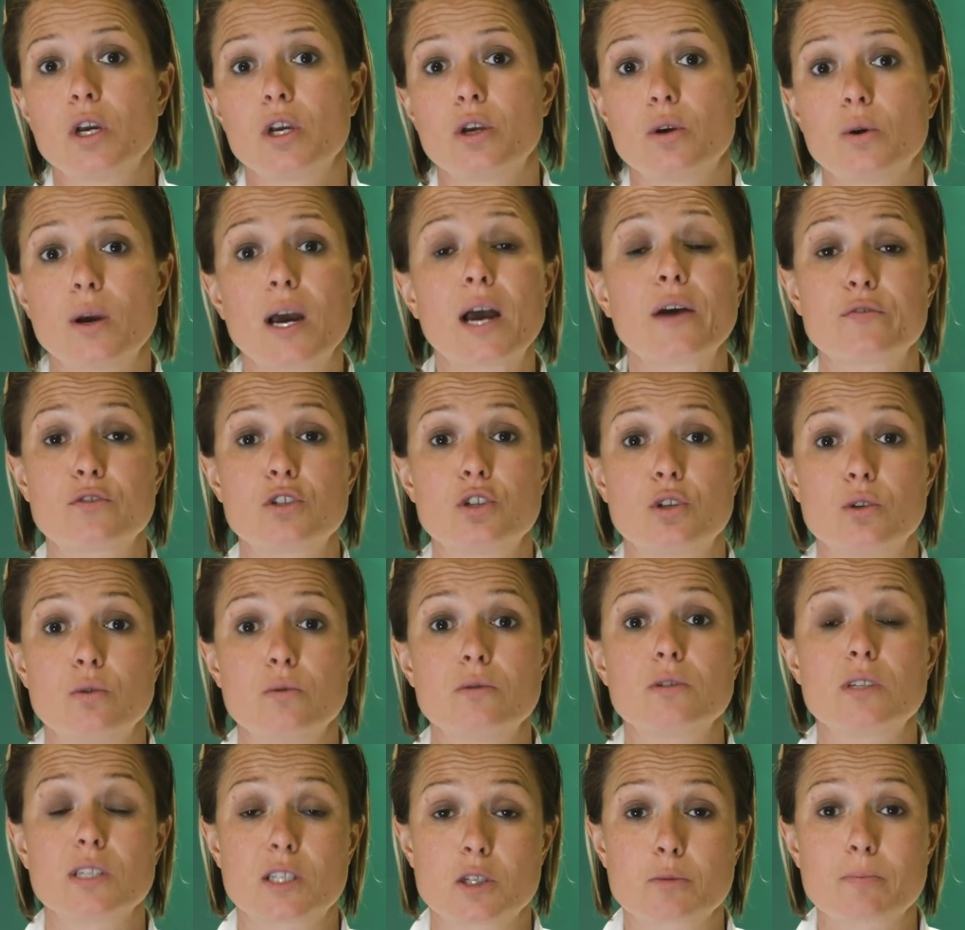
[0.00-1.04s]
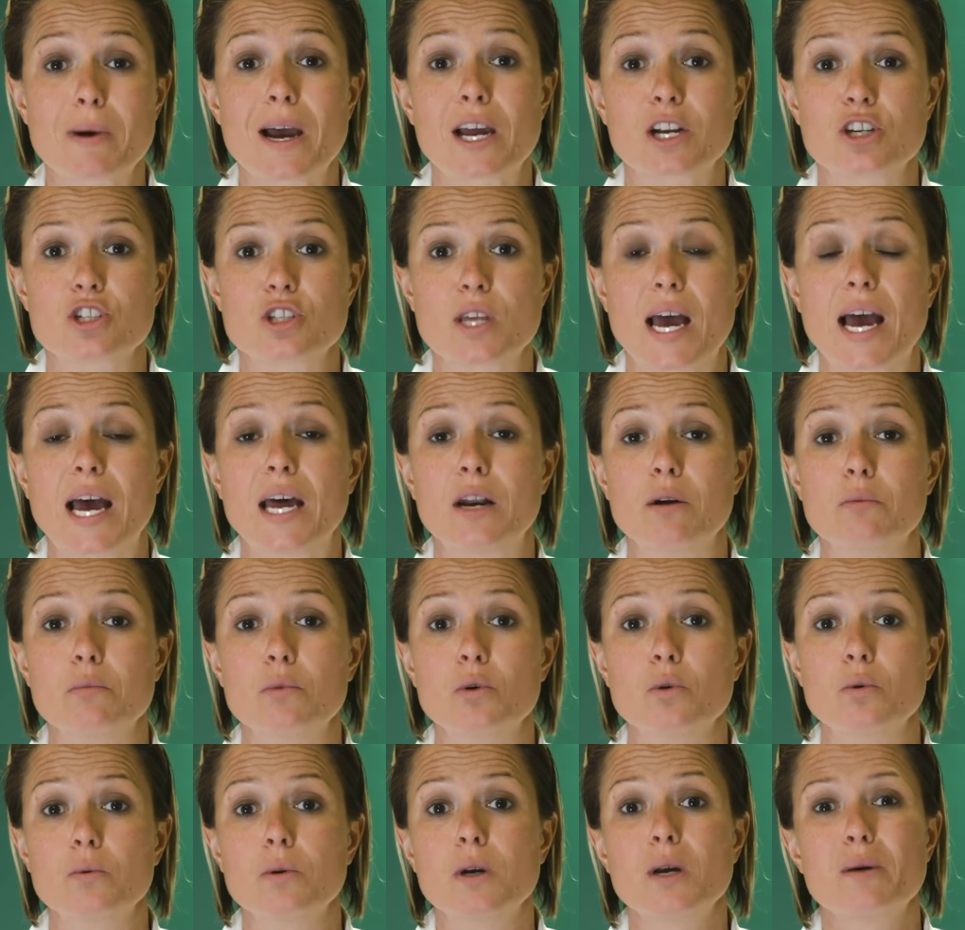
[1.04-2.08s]
You have to dispatch that
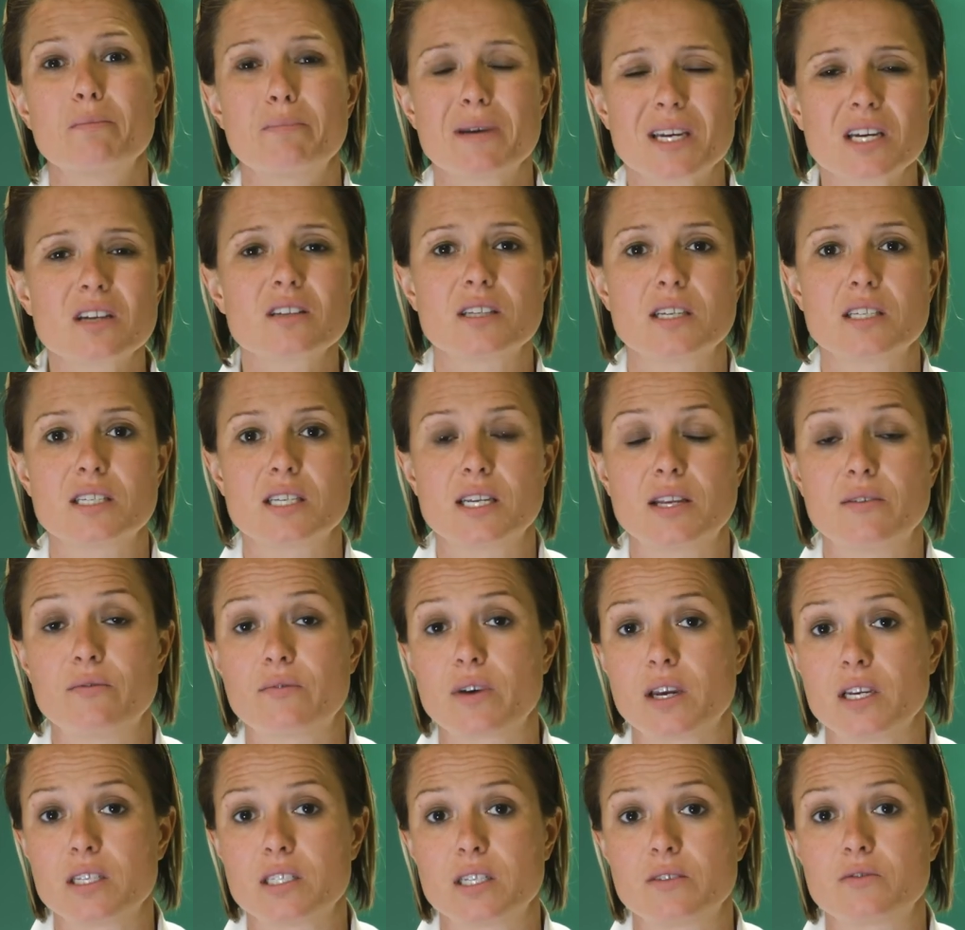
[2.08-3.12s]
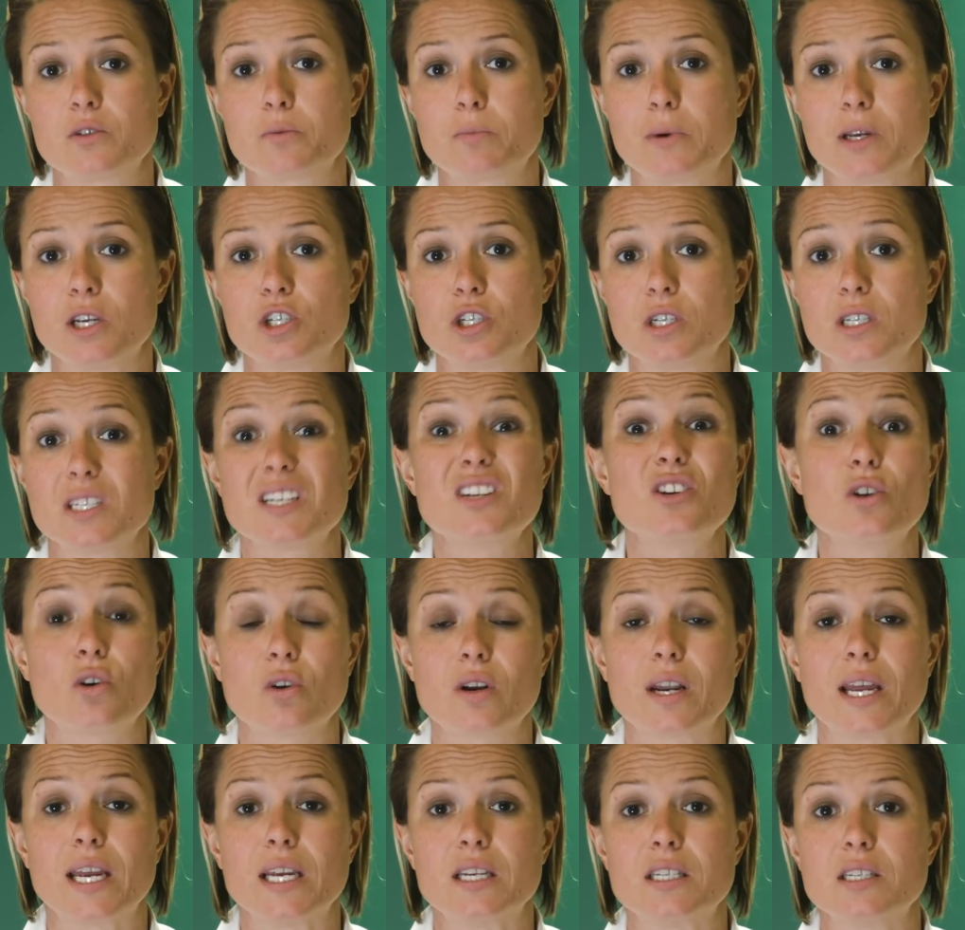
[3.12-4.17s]
animal because it's an invasive species and
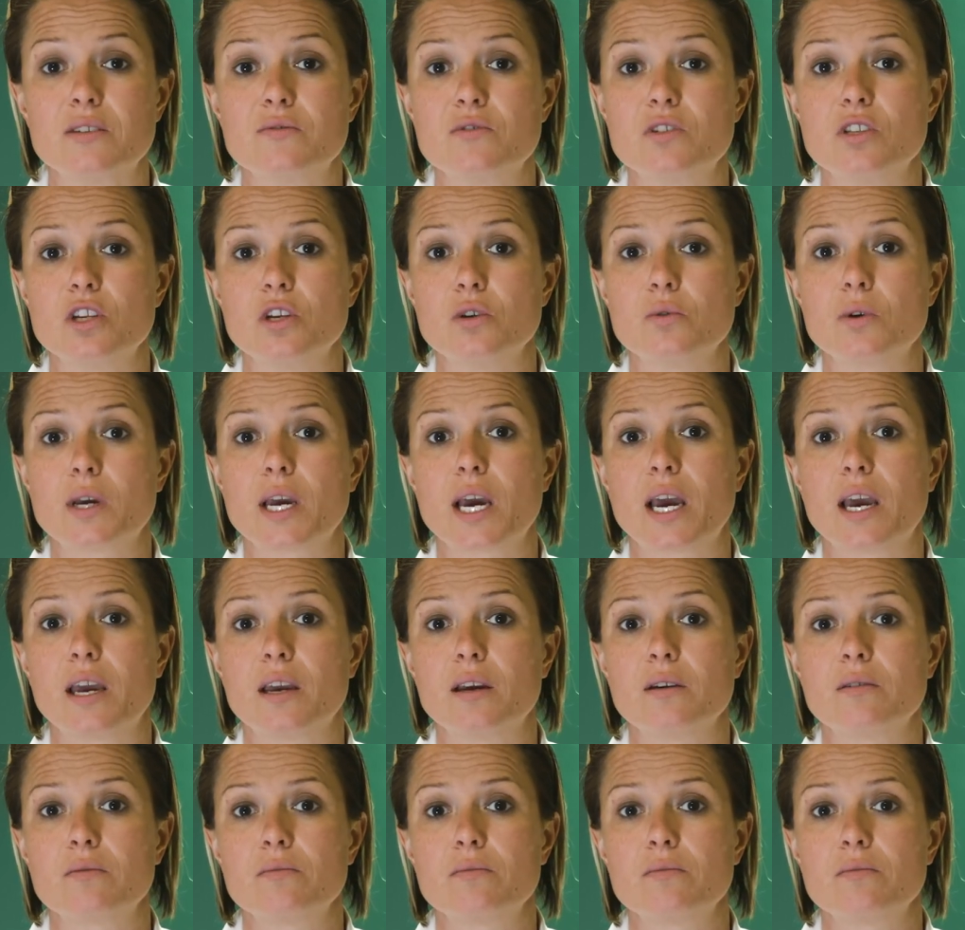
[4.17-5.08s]
not native to the UK.